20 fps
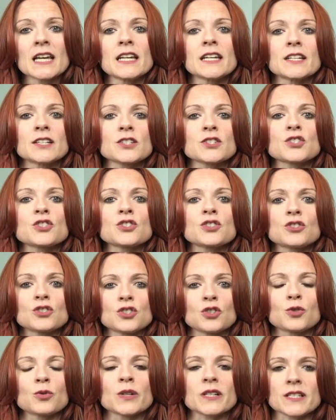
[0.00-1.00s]
is to
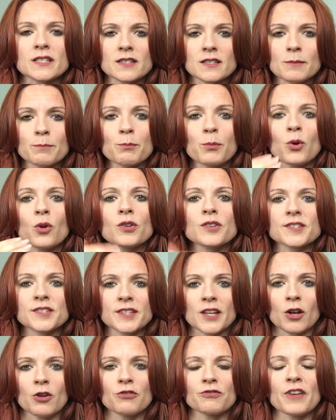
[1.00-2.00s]
do a simple
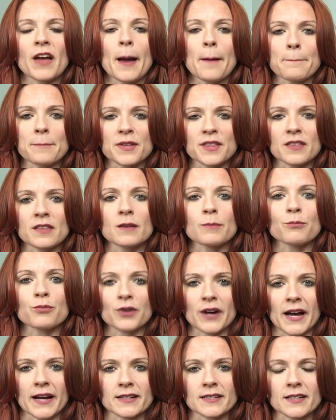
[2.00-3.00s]
self-empathy
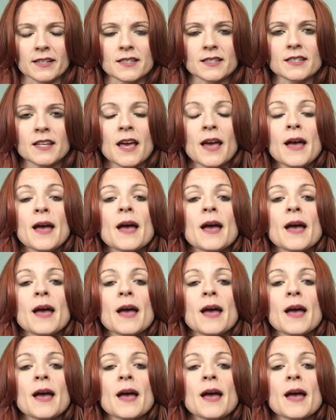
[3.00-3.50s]
practice.